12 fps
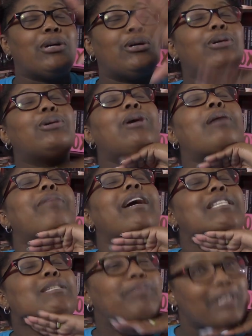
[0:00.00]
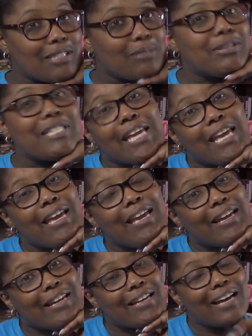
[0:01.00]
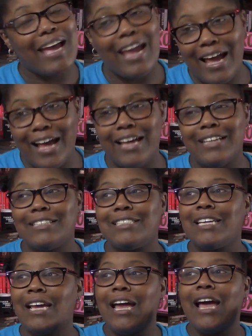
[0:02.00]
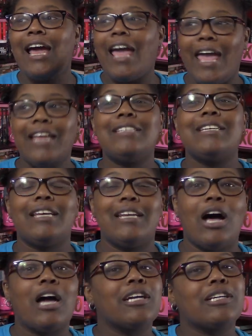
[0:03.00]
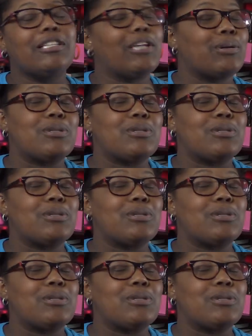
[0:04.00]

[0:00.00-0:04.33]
I might spill some tea and ended on a good note.